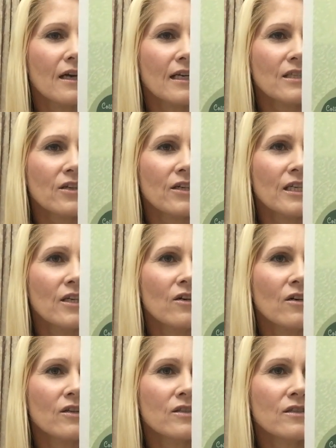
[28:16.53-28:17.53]
he's only
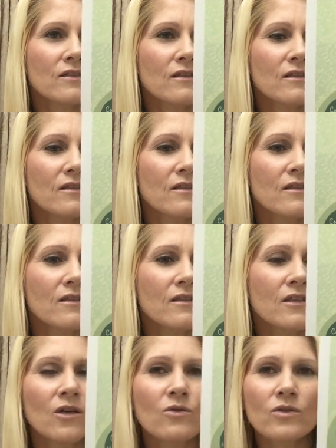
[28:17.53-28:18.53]
got
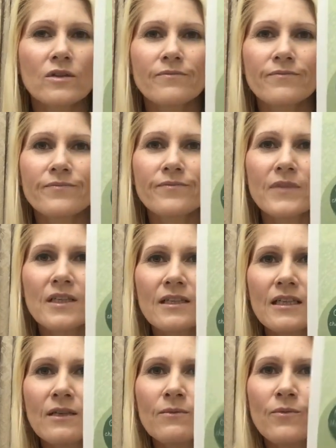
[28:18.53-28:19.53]
gold in
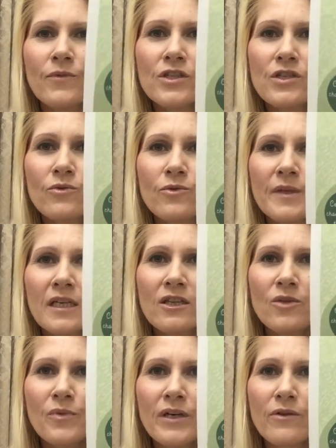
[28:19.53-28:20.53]
him, which will be in
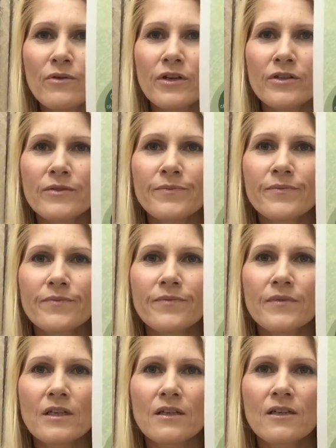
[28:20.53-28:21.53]
the Brick Road.
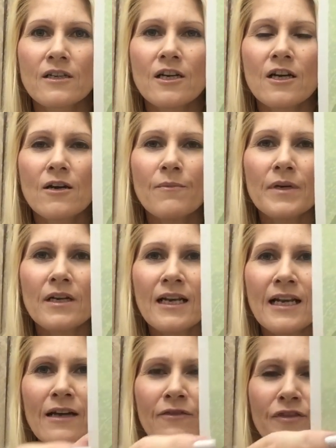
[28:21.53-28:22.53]
But I
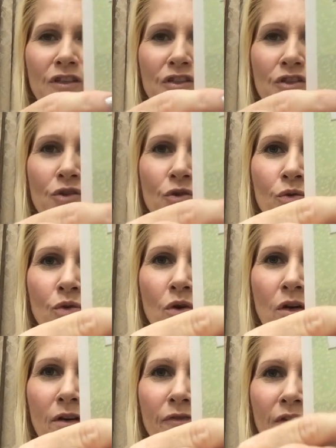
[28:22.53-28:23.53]
love the
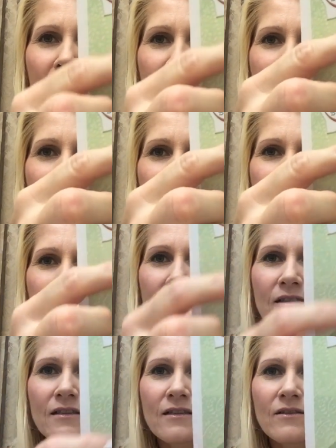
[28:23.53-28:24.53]
straw effect,
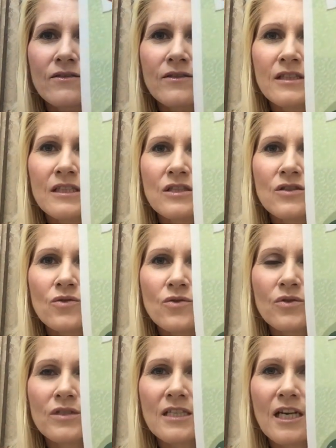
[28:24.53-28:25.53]
where the
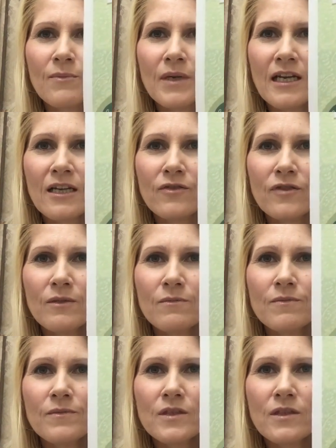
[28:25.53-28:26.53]
straw's coming out of
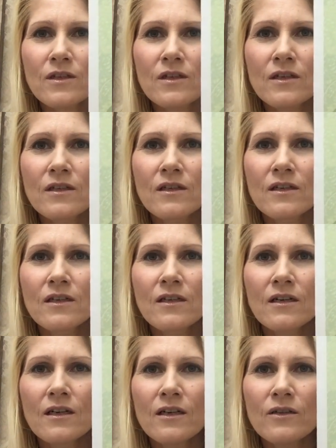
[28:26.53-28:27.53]
him. So
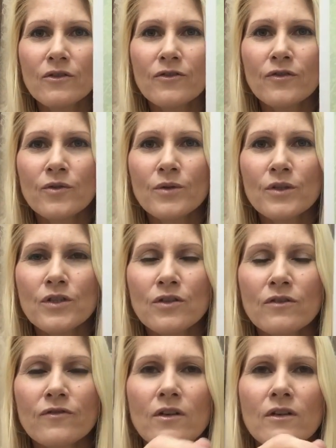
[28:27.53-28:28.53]
I look forward
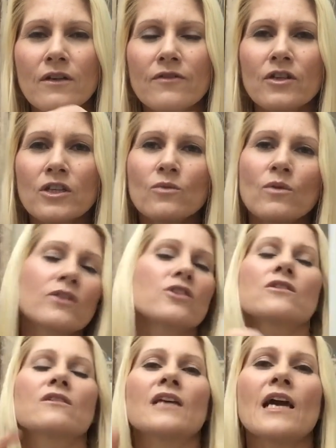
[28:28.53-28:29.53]
to, I've got to
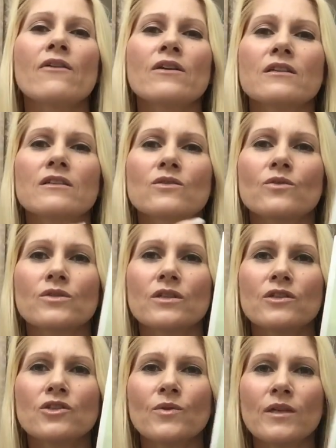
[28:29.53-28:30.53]
watch, Garrett is
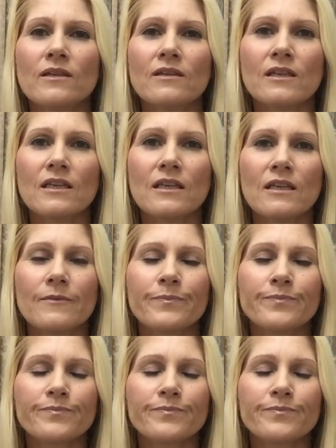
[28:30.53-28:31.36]
also doing the